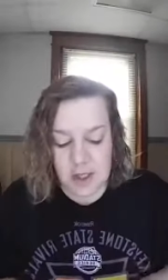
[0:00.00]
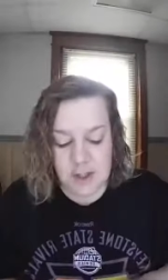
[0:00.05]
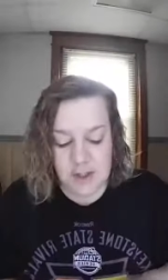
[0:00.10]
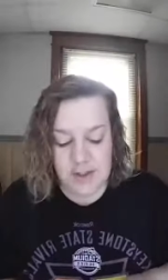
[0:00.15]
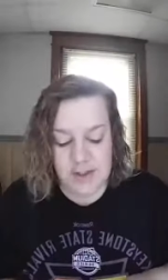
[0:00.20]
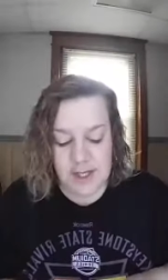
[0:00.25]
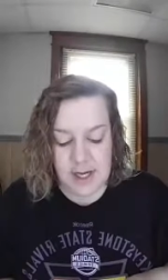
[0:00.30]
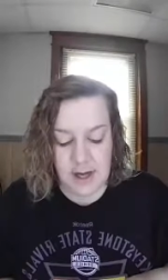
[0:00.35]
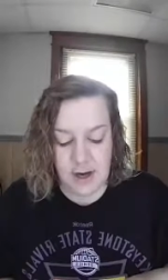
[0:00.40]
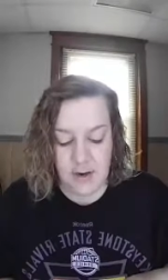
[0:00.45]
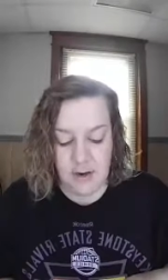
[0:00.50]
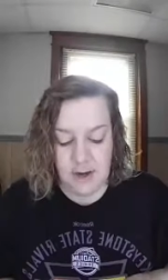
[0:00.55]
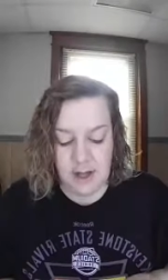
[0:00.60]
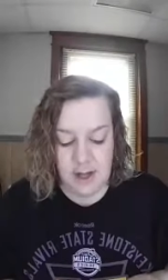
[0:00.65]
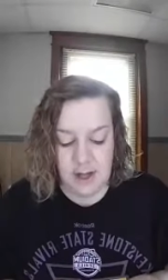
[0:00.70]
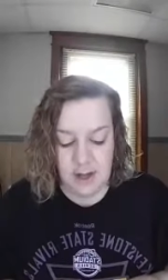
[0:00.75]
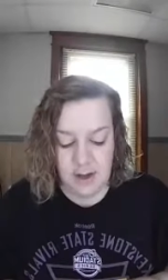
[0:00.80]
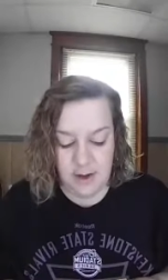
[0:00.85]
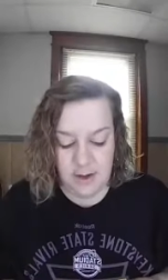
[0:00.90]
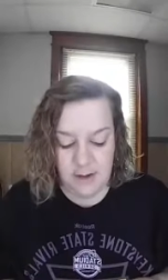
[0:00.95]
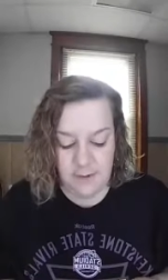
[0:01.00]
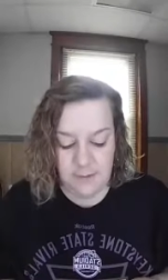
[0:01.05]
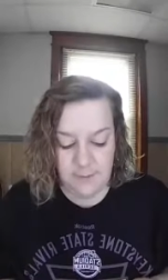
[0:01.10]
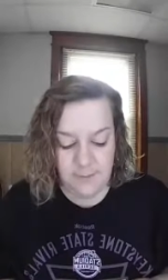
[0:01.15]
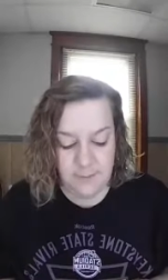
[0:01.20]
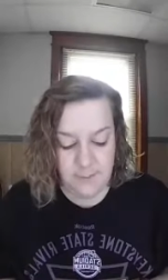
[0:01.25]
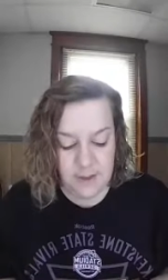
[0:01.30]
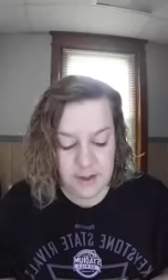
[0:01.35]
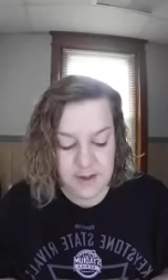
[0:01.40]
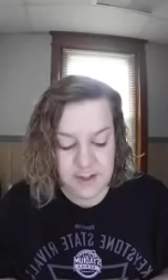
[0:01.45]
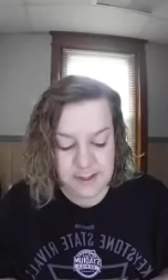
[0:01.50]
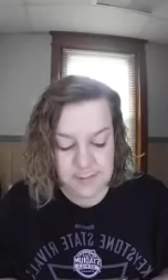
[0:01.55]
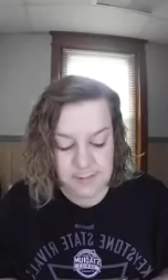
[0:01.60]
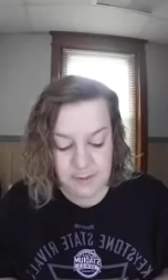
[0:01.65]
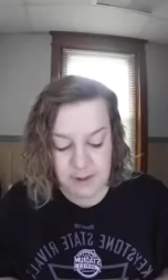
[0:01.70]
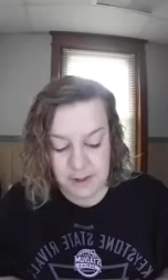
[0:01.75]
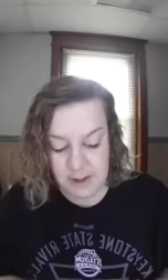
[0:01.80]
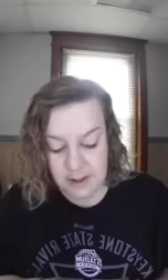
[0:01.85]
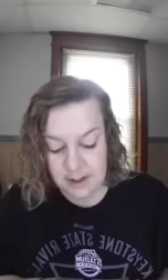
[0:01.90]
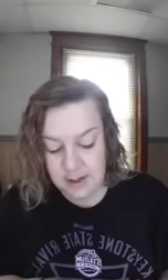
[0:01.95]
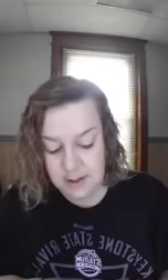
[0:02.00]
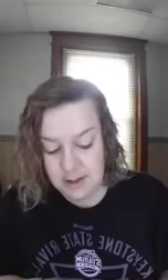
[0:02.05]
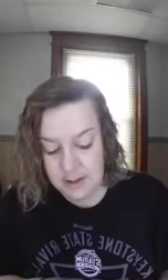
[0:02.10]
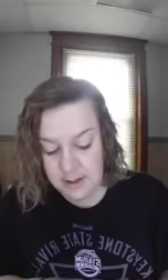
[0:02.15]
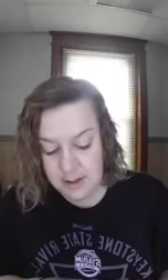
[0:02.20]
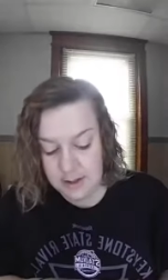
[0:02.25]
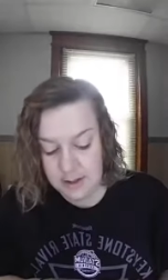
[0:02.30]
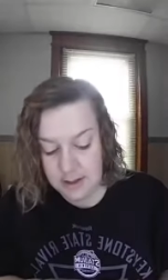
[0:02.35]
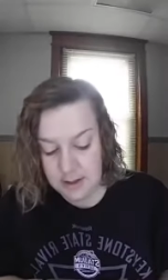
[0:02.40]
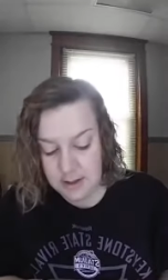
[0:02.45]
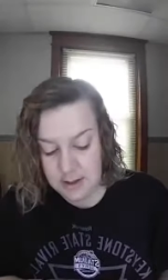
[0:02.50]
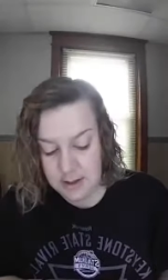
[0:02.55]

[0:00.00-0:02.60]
So for the splurge,